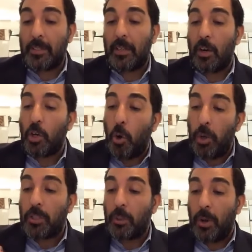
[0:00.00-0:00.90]
that are
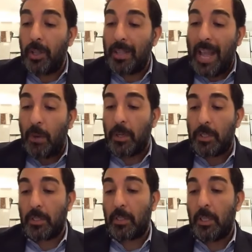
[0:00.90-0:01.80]
going to allow
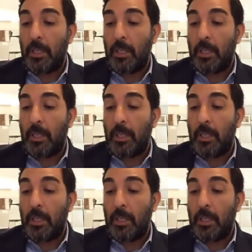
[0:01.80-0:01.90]
us